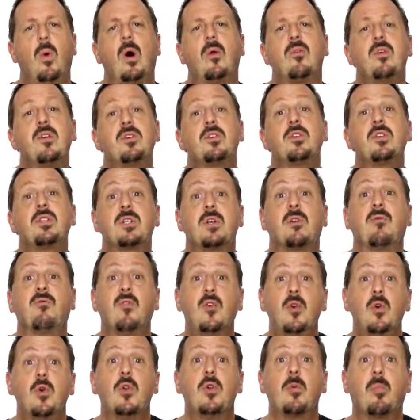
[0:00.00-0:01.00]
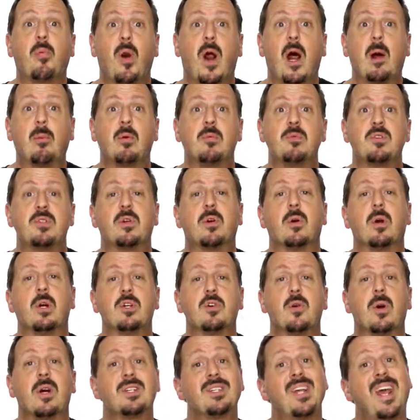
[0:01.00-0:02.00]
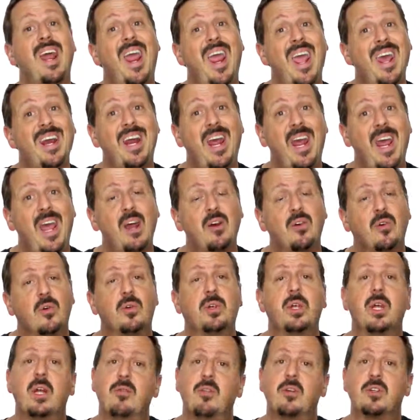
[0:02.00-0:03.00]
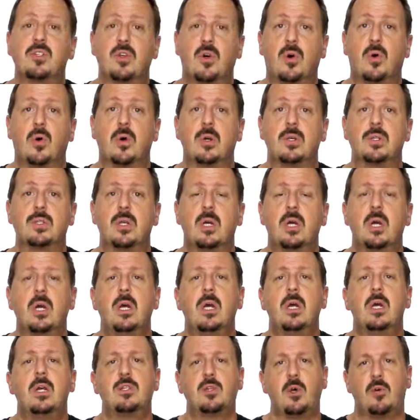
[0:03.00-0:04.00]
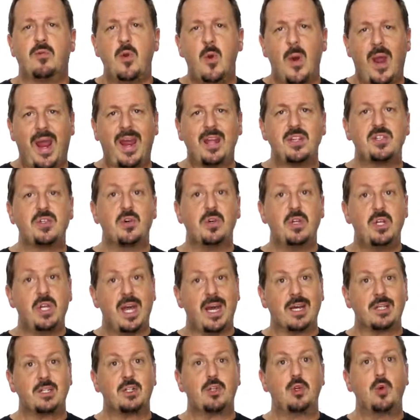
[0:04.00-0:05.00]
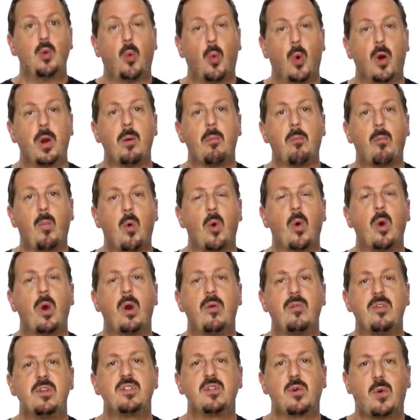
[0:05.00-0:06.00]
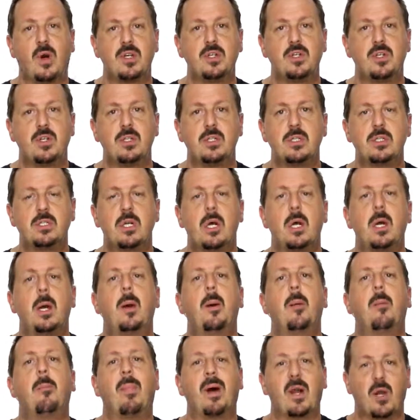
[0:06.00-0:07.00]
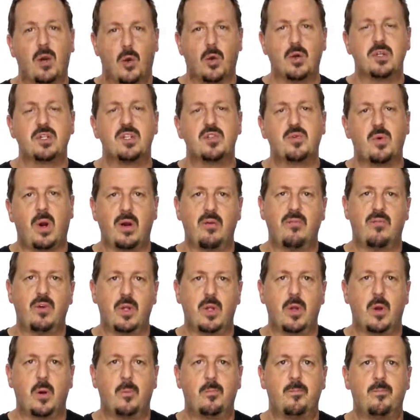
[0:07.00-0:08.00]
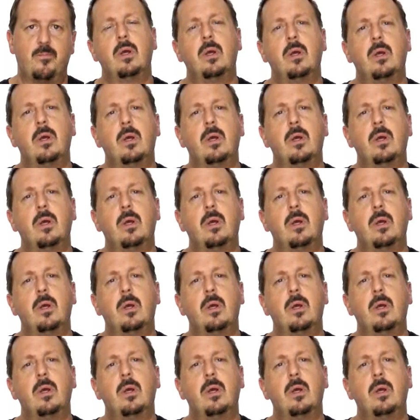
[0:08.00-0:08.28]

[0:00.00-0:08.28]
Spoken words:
Well, these are just a few of the problems that are addressed and handled in this course. So if you answered yes to one or more of these questions, my course is right for you.